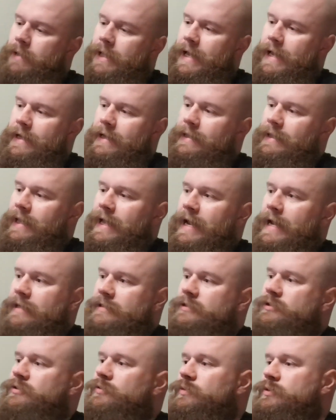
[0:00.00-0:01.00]
black
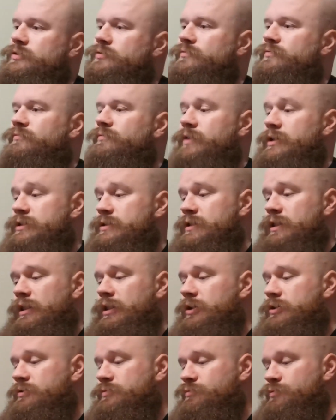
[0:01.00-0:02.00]
glass, so it
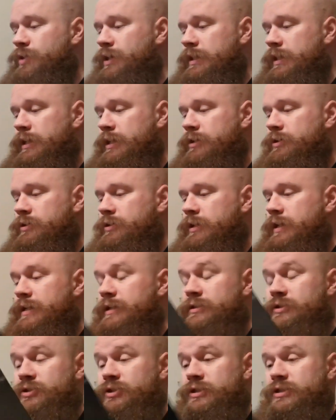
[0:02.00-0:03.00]
looks really good,
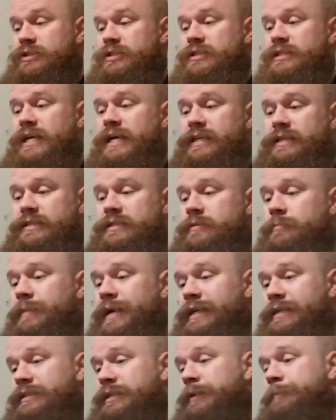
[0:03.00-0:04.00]
and it just tastes
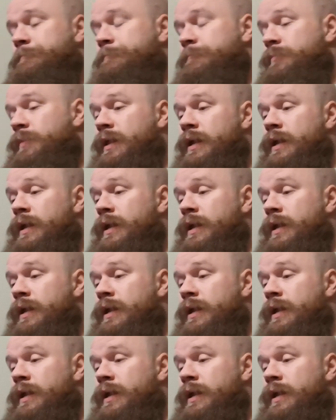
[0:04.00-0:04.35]
amazing.